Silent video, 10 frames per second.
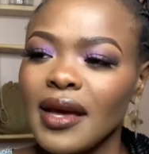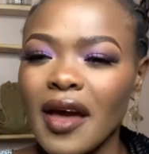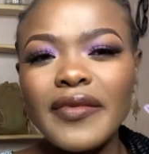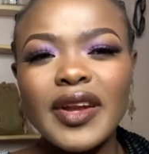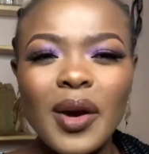
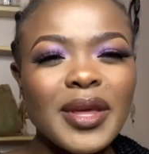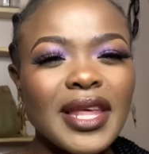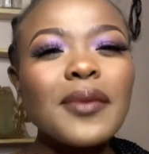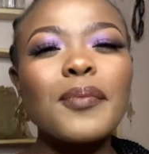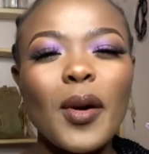every now and
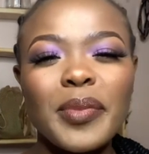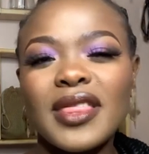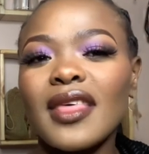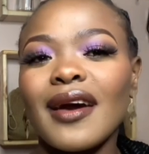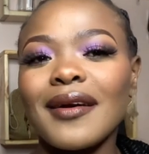then pop
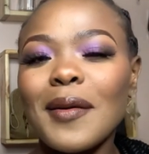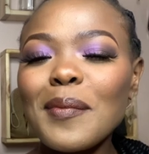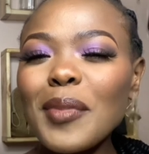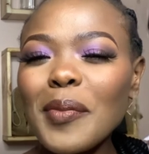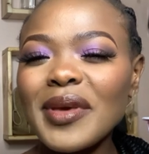in there.
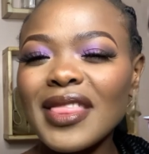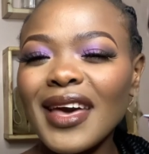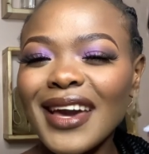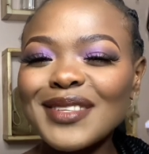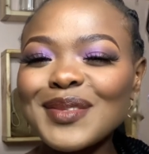
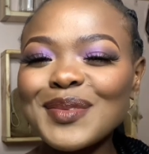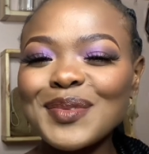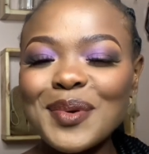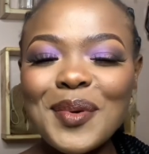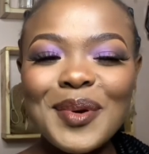It's
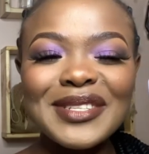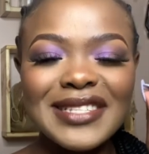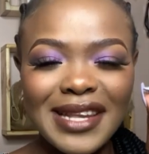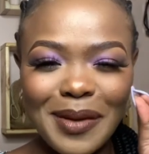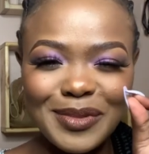so
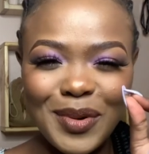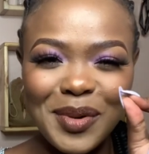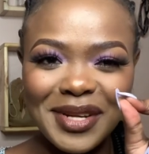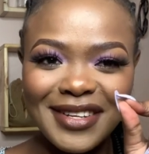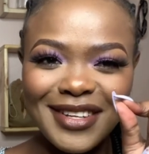slept
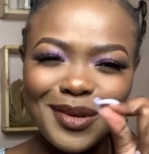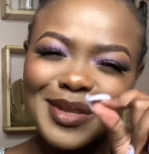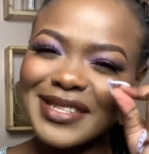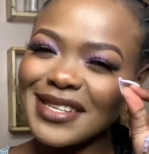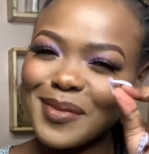on.
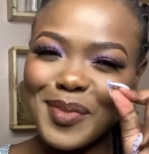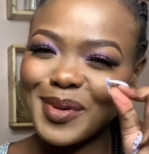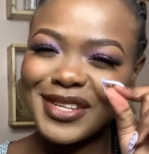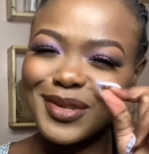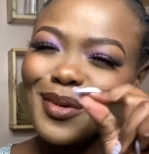Don't sleep on it,